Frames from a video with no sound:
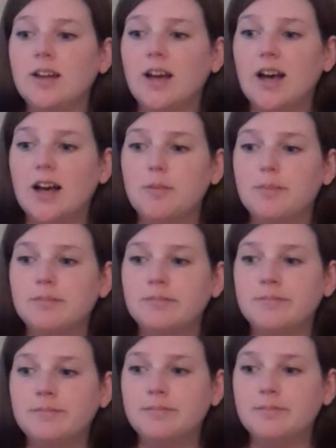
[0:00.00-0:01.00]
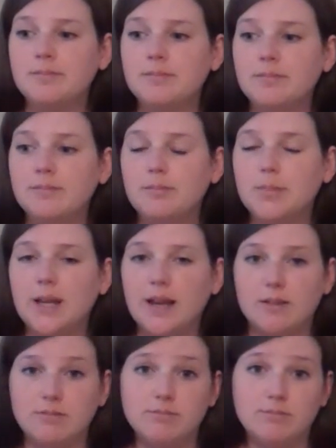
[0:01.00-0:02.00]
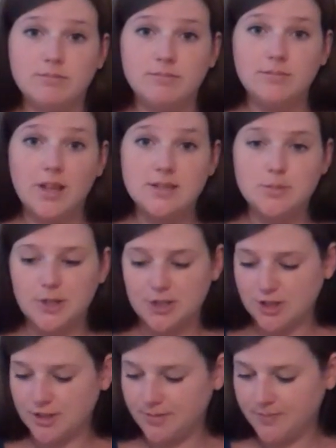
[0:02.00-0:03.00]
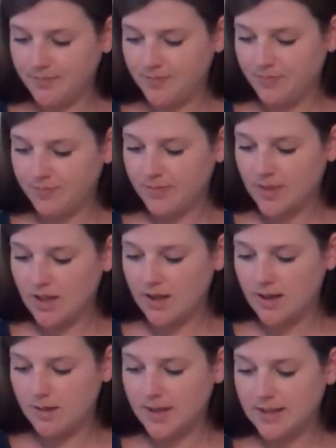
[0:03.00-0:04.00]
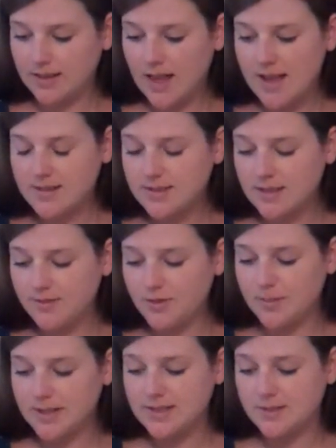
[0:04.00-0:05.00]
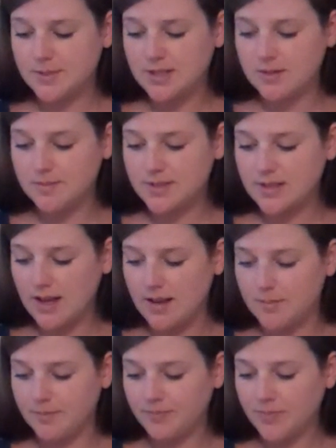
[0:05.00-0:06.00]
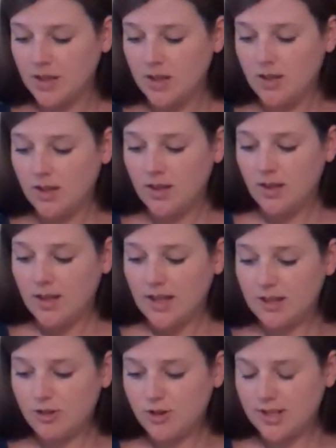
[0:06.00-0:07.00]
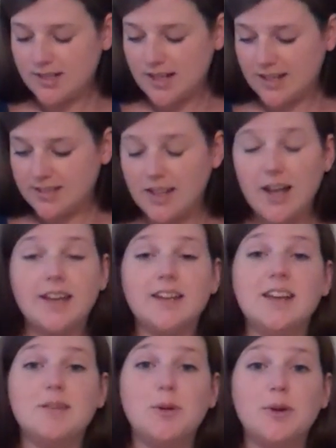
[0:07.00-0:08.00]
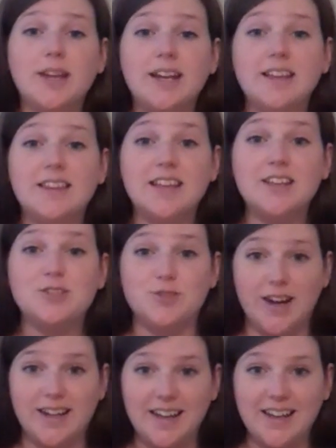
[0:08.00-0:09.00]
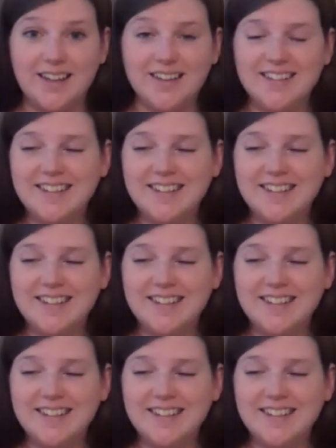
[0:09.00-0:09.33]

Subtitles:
But yeah, lots of pressure. And lastly, for my symptoms, increased anxiety about getting things ready.